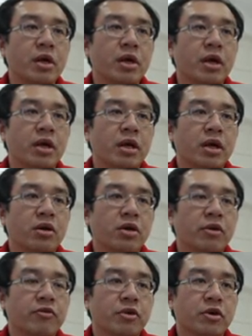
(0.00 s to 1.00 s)
and now
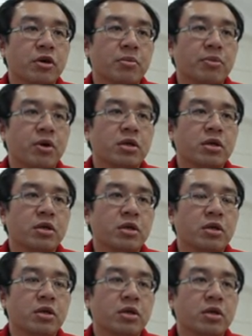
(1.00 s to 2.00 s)
if your pawn,
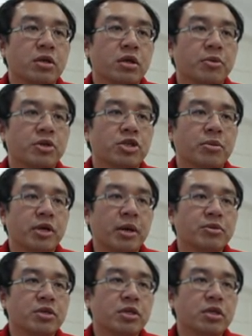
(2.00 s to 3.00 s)
the bishop
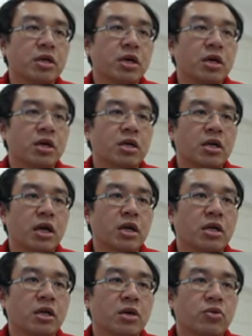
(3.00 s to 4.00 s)
capture,
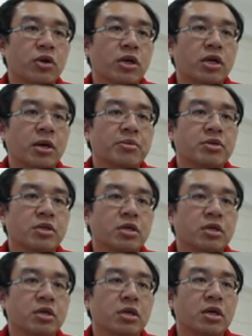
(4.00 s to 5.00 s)
then the queen
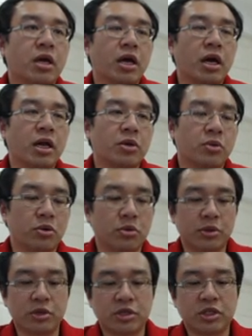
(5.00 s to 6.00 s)
capture, and we will
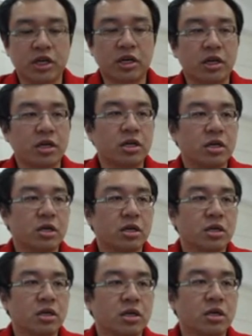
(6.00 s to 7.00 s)
be check
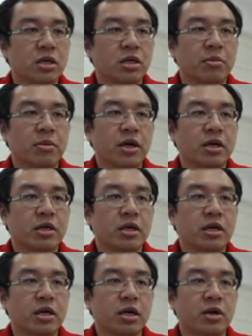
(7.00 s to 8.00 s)
the black
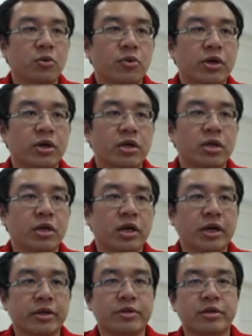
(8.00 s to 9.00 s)
king and win the knight.